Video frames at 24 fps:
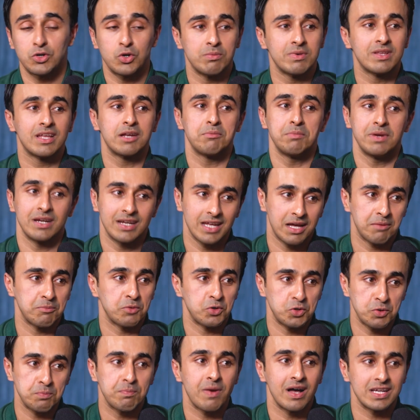told me that, beta, I'm
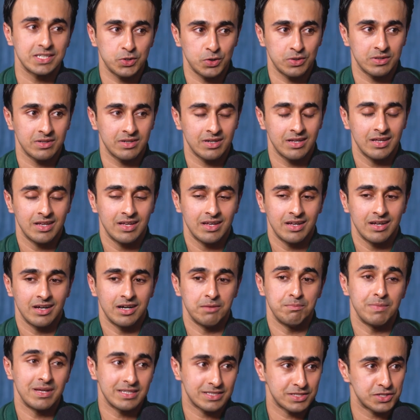going to pass on
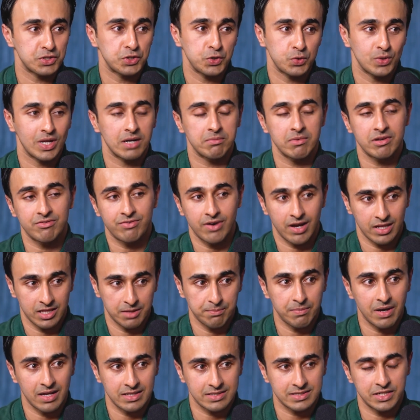a message to you that my father
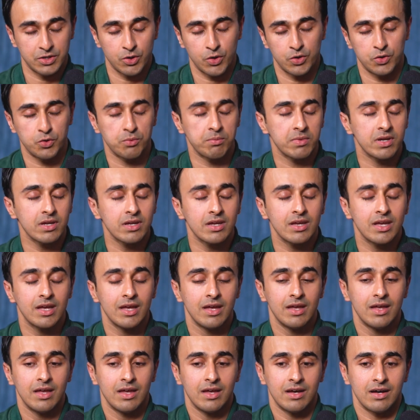passed it on to me.
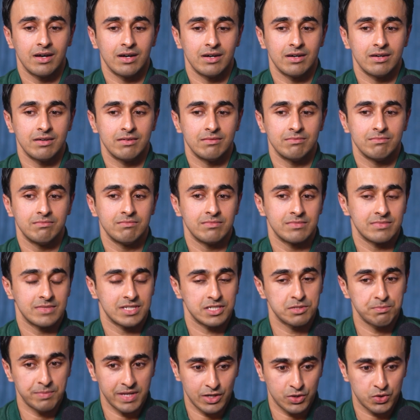
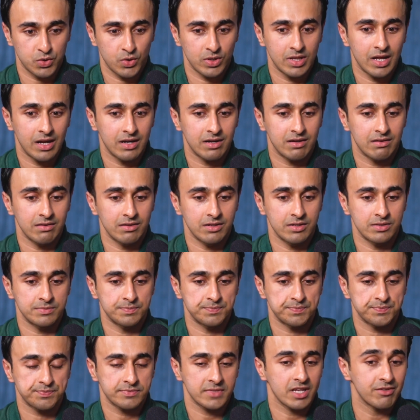Just make sure
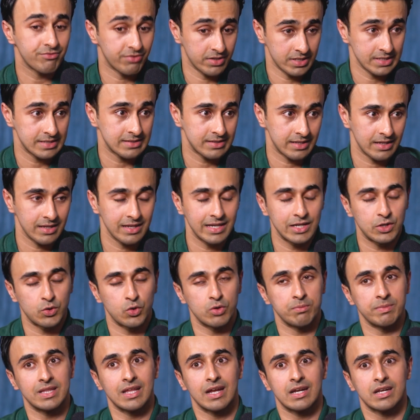that, first thing, he
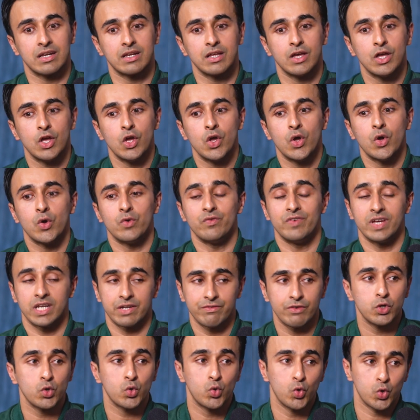told me that
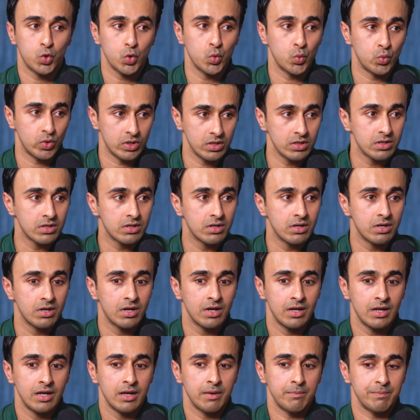whenever you go to work,
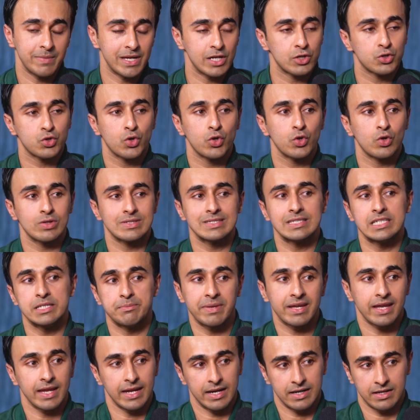make sure you're
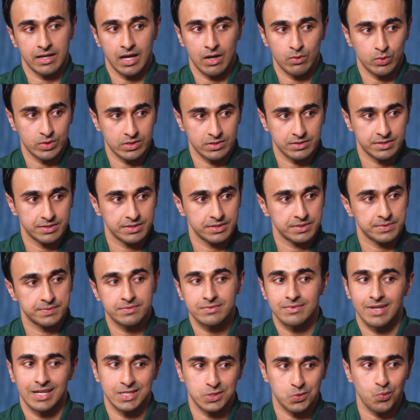sleeping 8 hours.
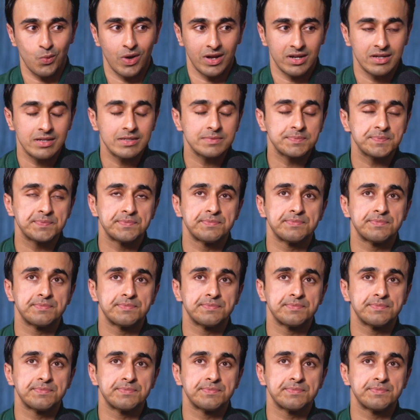That's one.